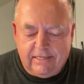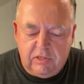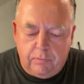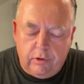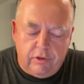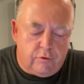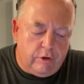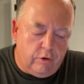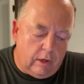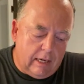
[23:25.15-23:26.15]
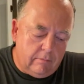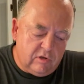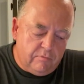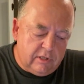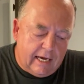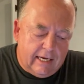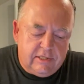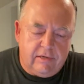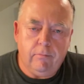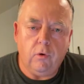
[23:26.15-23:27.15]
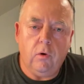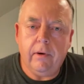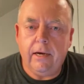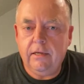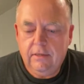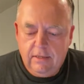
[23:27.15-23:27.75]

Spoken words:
6.3 grams of potassium bromide.